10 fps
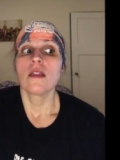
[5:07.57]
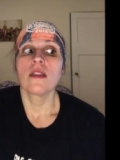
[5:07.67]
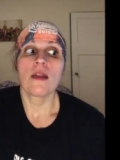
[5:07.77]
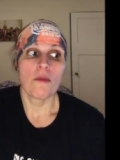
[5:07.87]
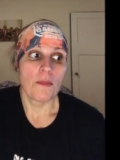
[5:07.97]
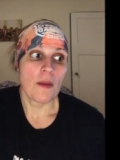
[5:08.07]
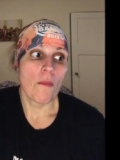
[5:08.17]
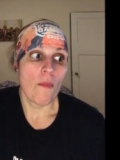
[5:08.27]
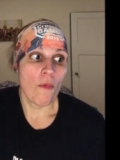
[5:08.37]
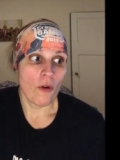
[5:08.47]
they would be
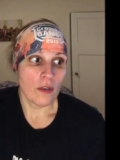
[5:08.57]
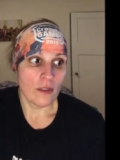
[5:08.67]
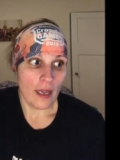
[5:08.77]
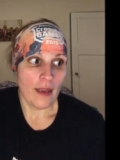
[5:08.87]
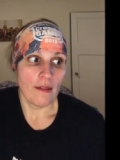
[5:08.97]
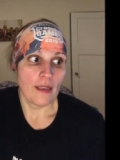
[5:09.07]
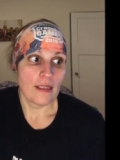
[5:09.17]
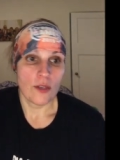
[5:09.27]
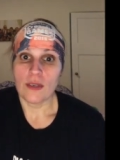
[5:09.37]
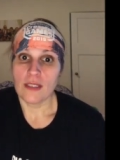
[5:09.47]
more likely
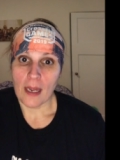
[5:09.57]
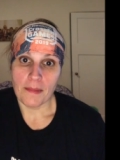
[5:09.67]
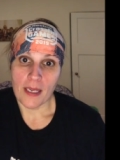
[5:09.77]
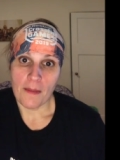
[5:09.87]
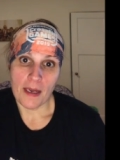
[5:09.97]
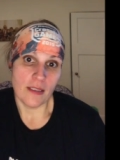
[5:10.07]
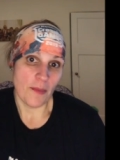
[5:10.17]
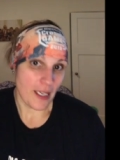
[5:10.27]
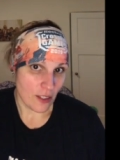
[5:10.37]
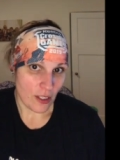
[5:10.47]
to accept him as a
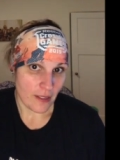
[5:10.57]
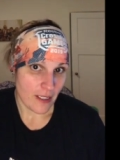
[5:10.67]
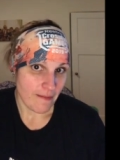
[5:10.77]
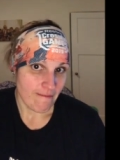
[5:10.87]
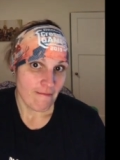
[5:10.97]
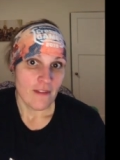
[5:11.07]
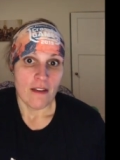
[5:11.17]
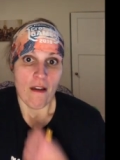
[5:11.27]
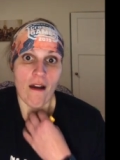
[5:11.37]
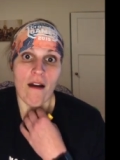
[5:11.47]
patient.
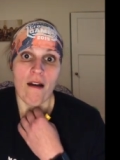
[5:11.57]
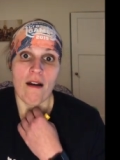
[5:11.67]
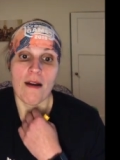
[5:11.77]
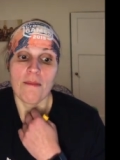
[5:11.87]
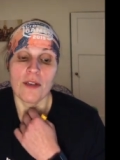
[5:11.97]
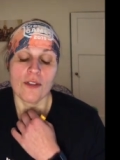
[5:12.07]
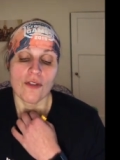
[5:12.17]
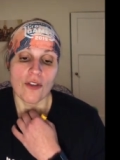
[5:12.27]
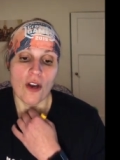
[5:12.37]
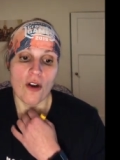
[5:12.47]
Um,
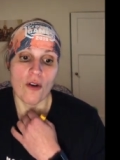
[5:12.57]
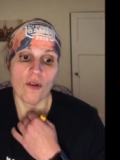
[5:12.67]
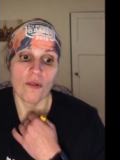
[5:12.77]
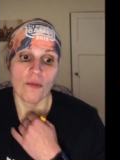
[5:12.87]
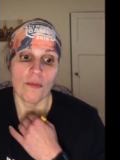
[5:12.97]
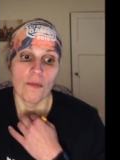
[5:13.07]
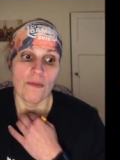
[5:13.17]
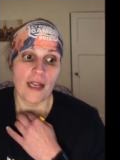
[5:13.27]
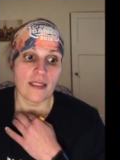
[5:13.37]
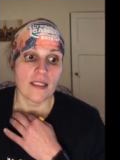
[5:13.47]
so
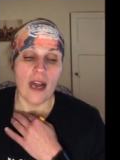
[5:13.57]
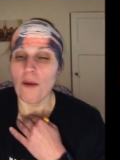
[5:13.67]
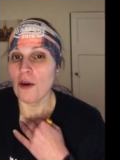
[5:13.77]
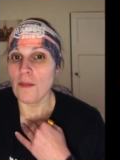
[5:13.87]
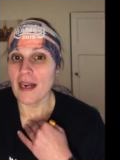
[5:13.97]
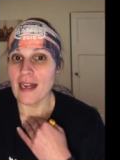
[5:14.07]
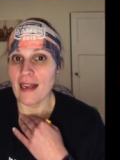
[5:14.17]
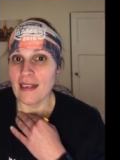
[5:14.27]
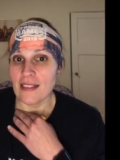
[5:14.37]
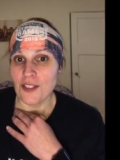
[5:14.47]
that's not where my
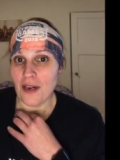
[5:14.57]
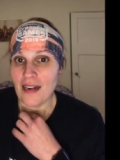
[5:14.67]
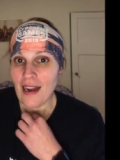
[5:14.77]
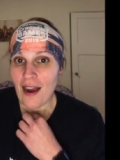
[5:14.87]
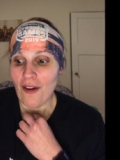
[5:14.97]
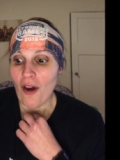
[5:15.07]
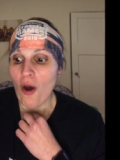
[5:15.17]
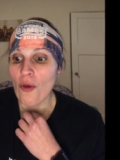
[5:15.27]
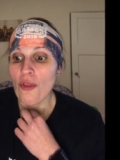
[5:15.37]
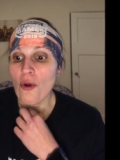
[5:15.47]
dad is right now.
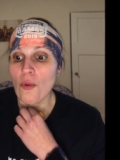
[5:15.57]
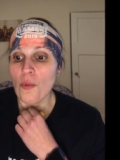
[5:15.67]
Although